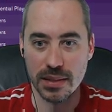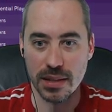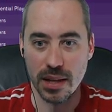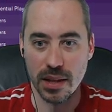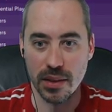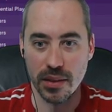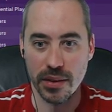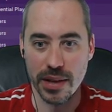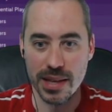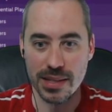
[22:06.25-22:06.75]

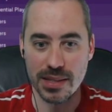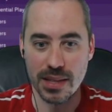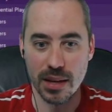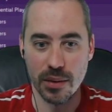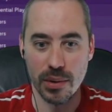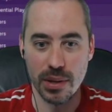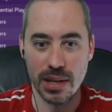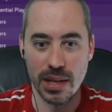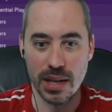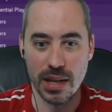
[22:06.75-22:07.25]
Now, the last thing
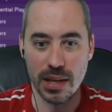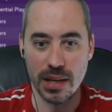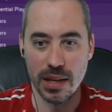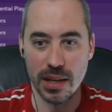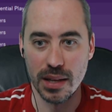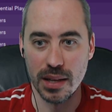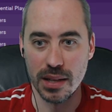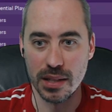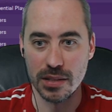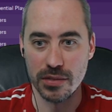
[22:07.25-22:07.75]
we need
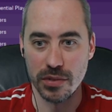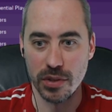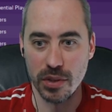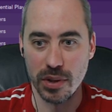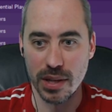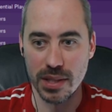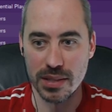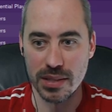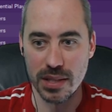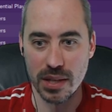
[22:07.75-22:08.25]
is for you
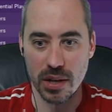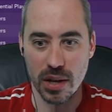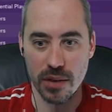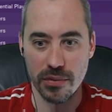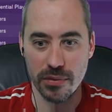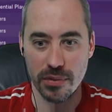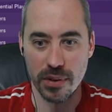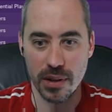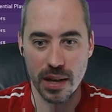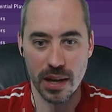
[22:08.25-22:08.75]
to get sent off.